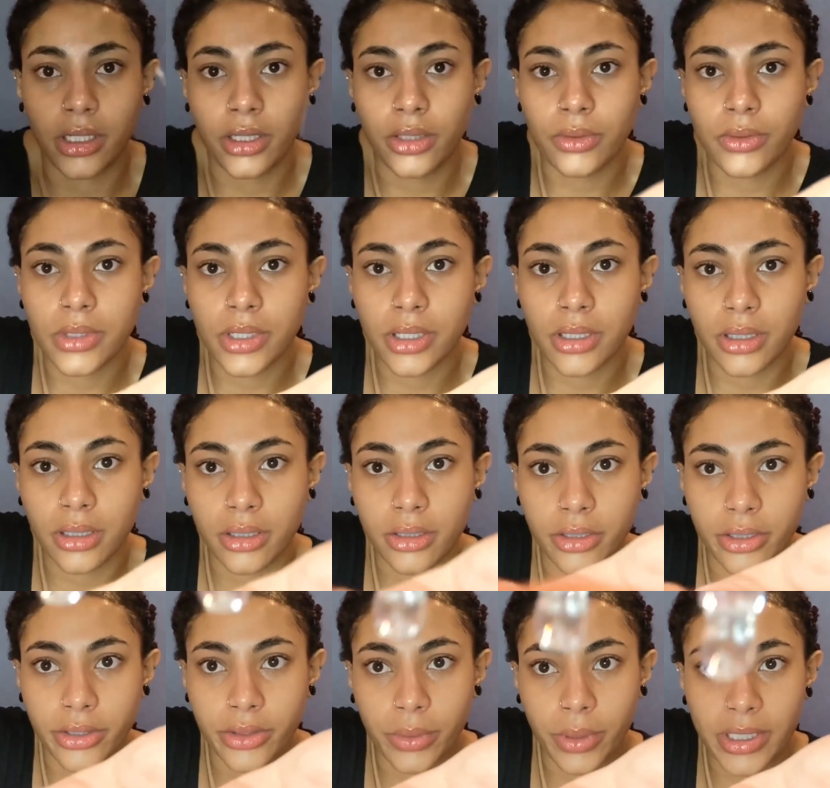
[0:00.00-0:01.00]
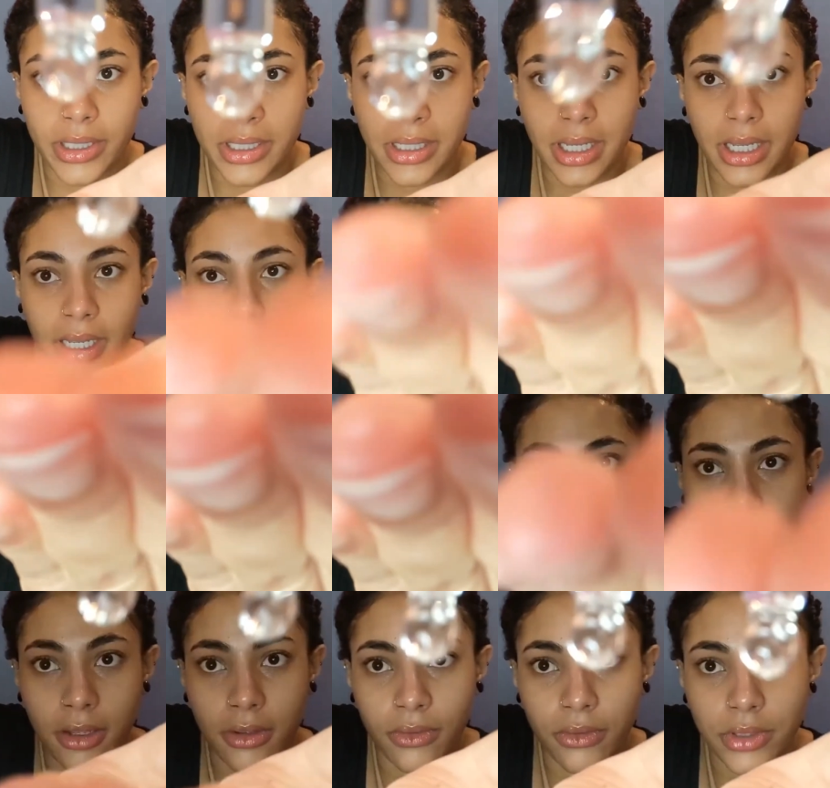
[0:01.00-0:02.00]
I use it literally twice a day,
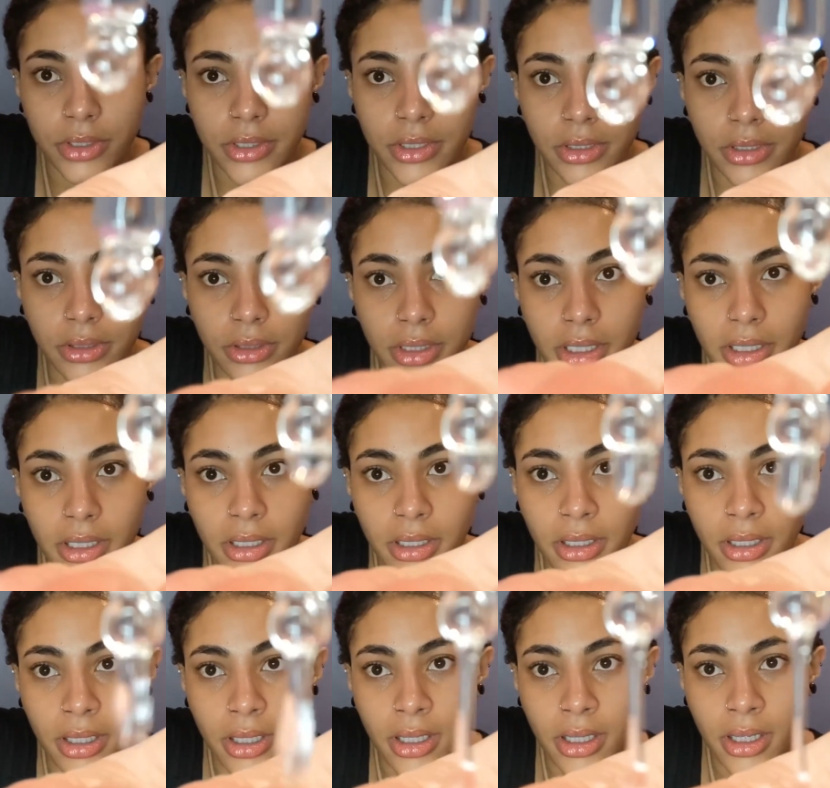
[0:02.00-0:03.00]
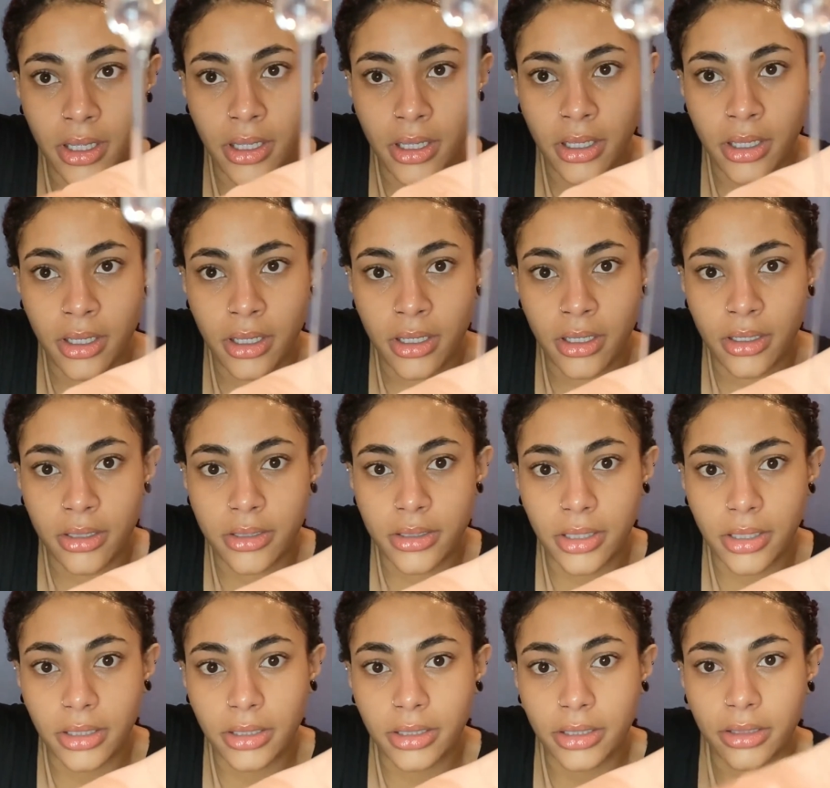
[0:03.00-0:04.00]
every single day. There's
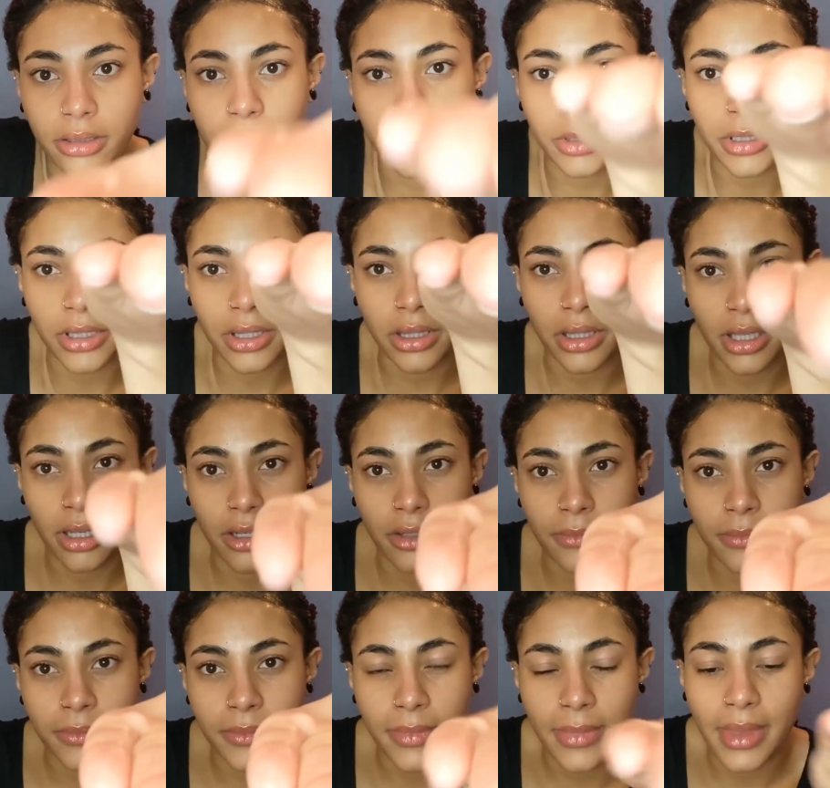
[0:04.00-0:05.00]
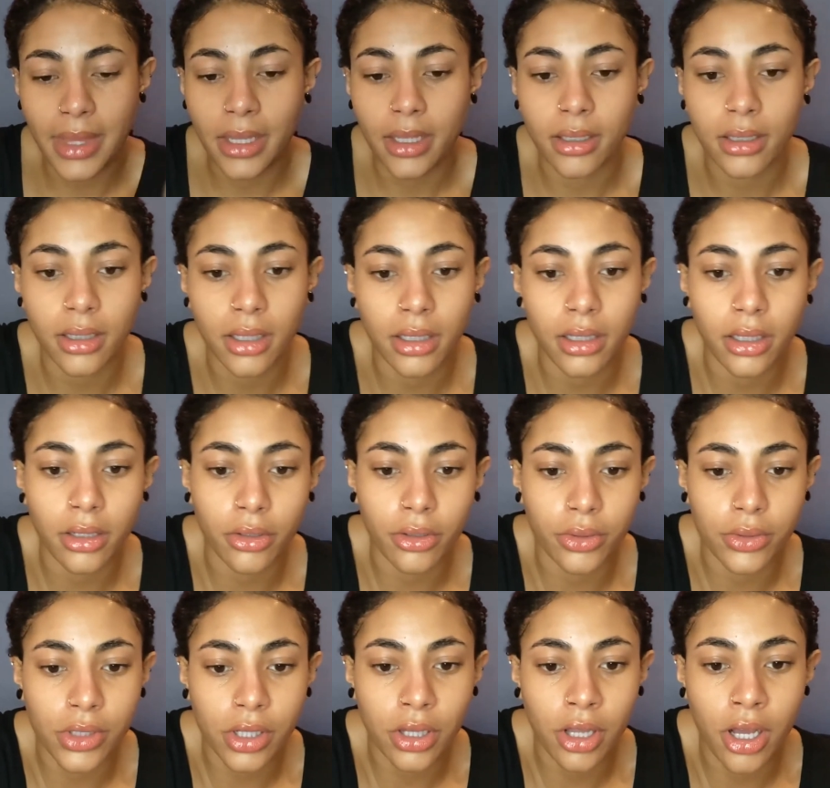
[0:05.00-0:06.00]
a little bit there. A little
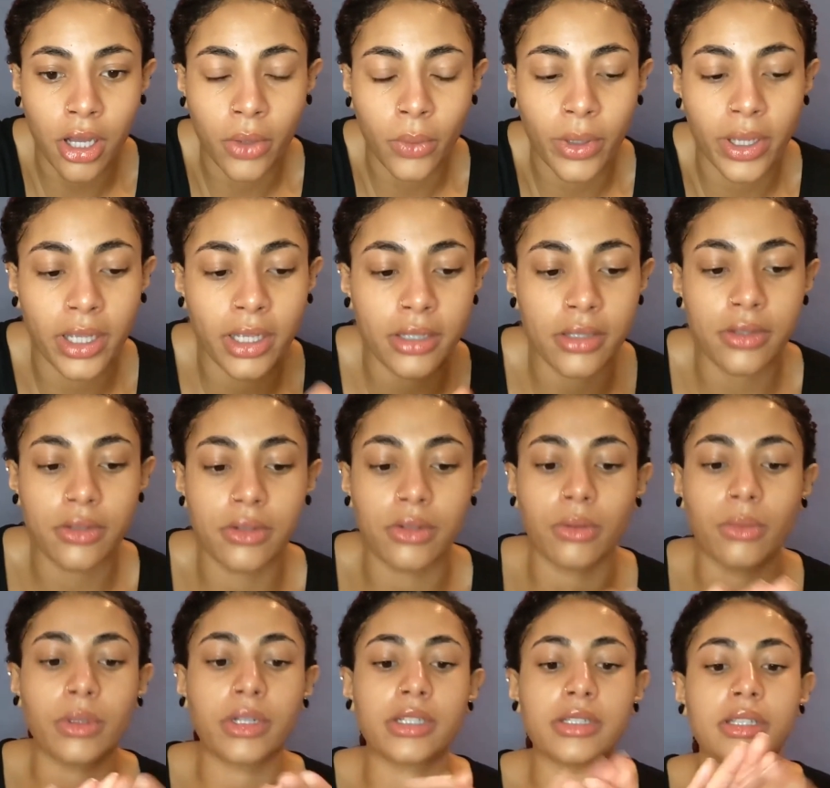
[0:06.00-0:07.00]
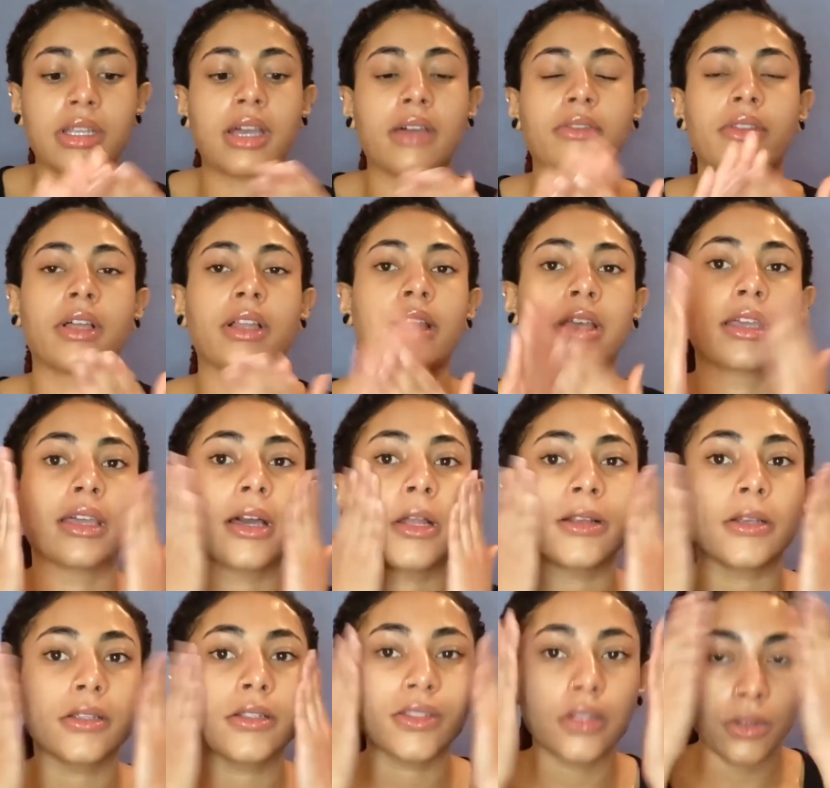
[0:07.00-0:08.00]
goes a long way because you don't want it to have that like kind
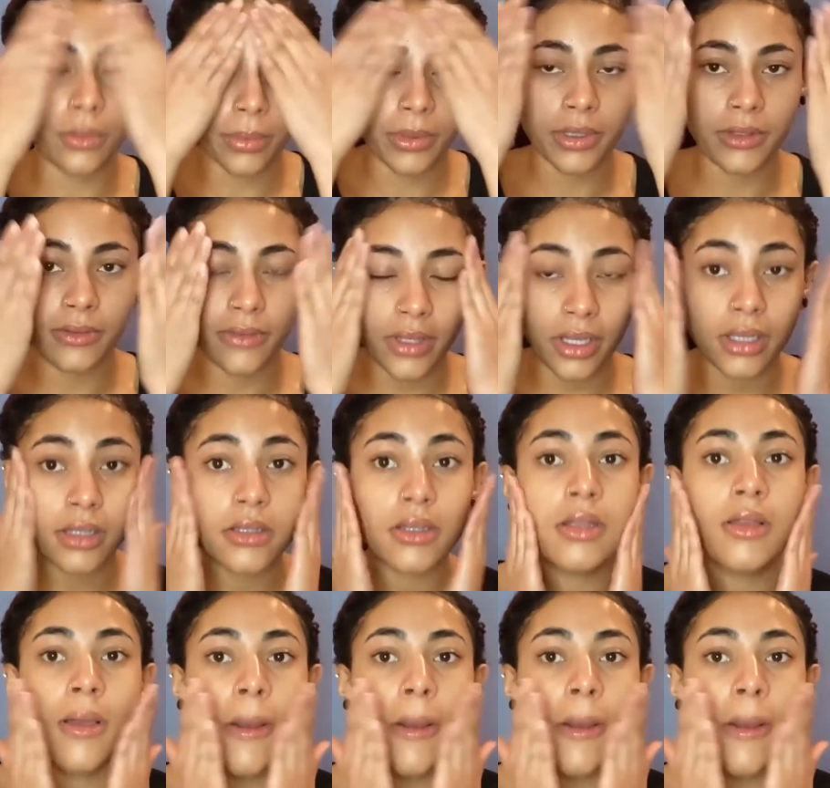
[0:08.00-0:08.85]
of soapy effect.